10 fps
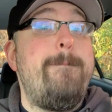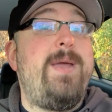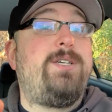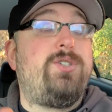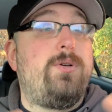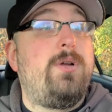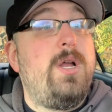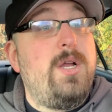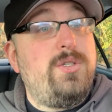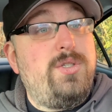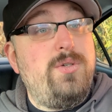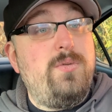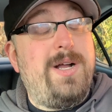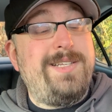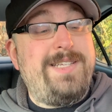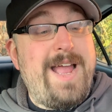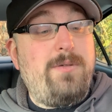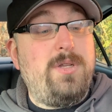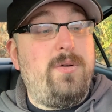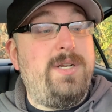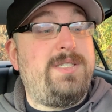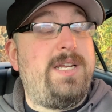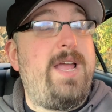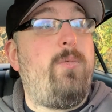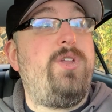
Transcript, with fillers: make sure to uh, download it today.